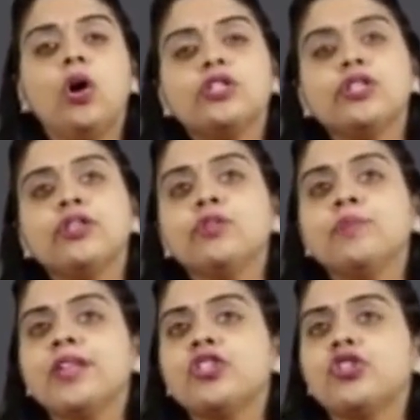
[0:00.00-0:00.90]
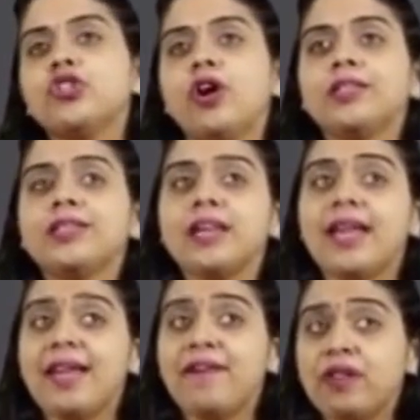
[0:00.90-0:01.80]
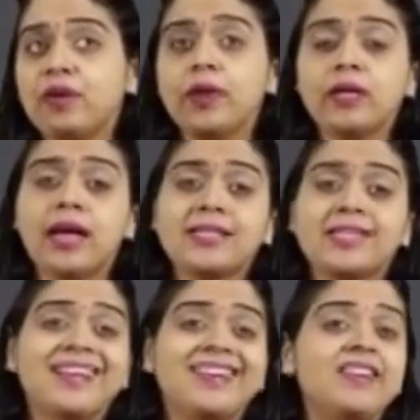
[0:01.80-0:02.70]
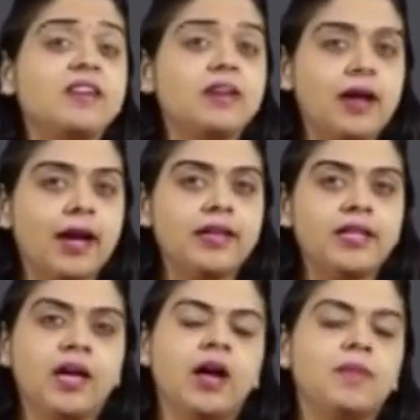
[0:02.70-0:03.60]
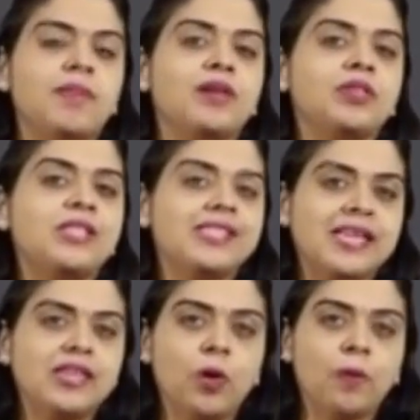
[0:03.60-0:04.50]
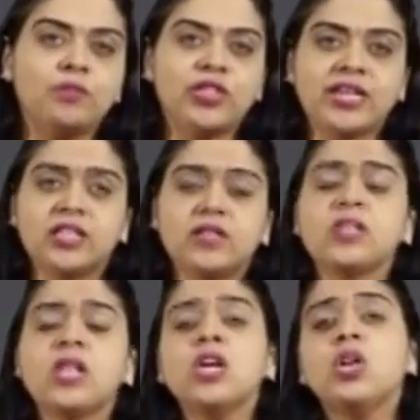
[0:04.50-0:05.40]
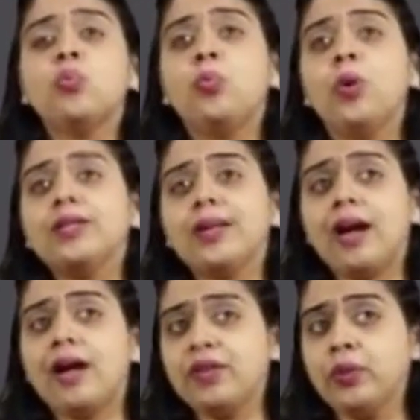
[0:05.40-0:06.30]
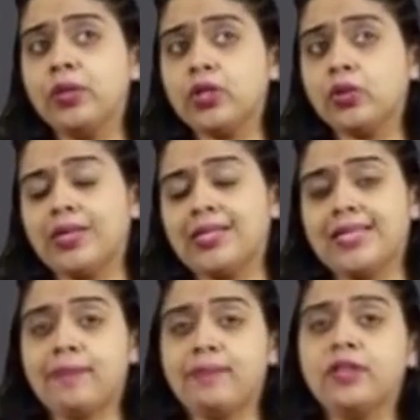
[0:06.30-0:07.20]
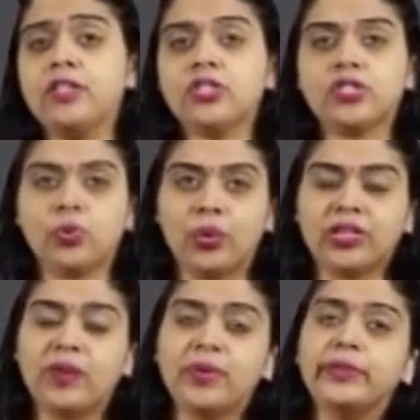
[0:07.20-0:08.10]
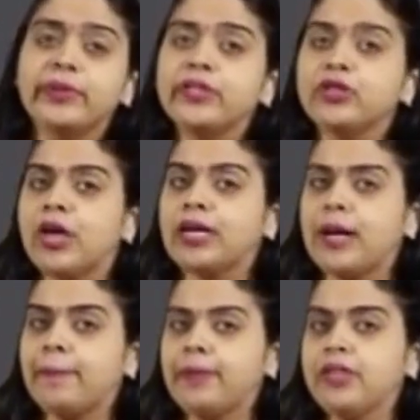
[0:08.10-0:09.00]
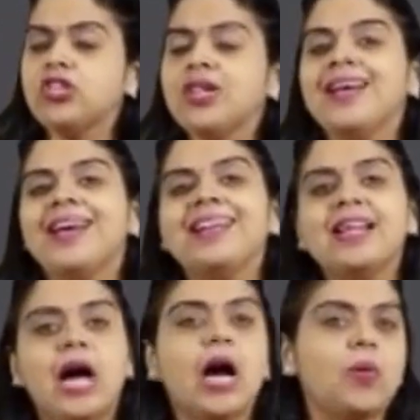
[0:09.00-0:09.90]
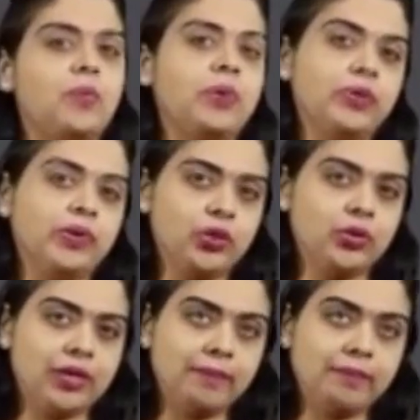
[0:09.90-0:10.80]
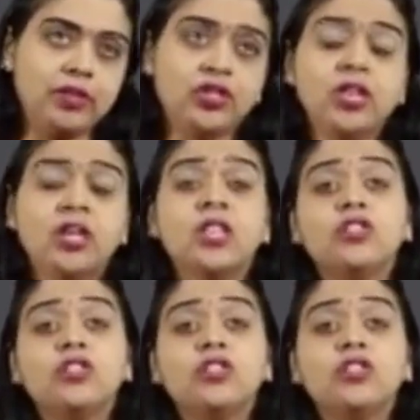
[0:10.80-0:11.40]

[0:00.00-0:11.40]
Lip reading: Also, you need to make sure that everyone has a clear idea about the set objectives. What are we going to establish? What are we going to accomplish? And how are we going to accomplish?